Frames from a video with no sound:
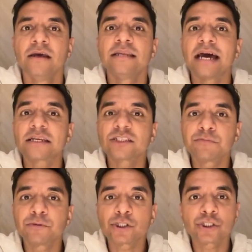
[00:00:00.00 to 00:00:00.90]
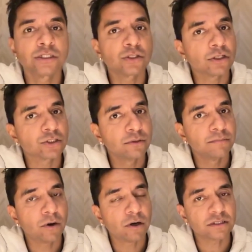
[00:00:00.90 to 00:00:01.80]
That expression is also
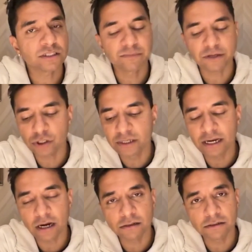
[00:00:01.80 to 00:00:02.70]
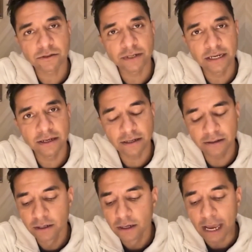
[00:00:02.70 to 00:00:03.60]
important, especially in our country, India.